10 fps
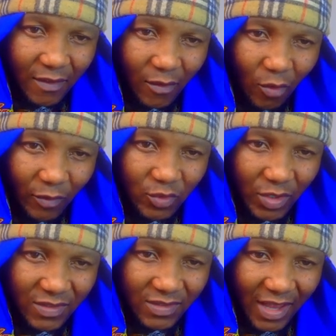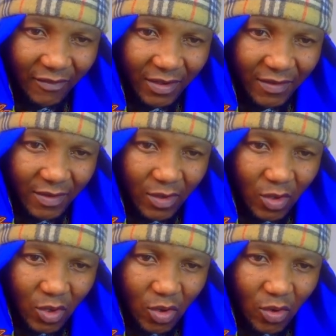over 27
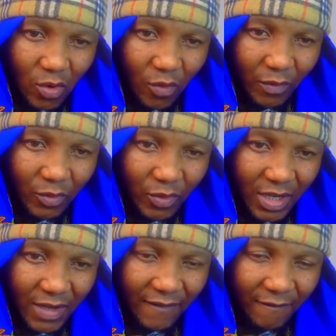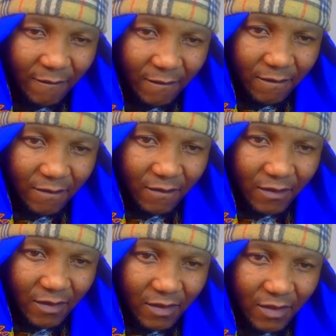over
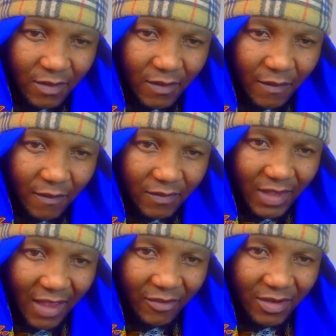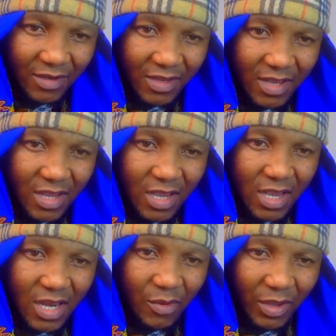27.
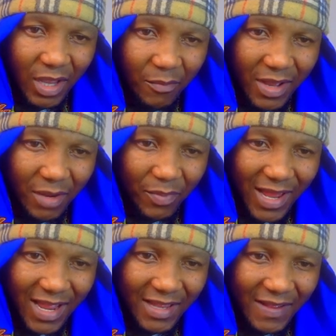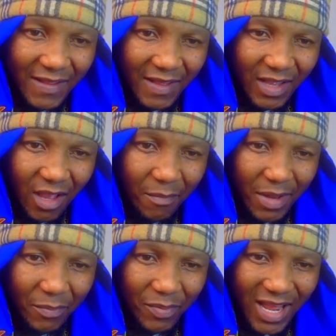Then we come multiply by 100.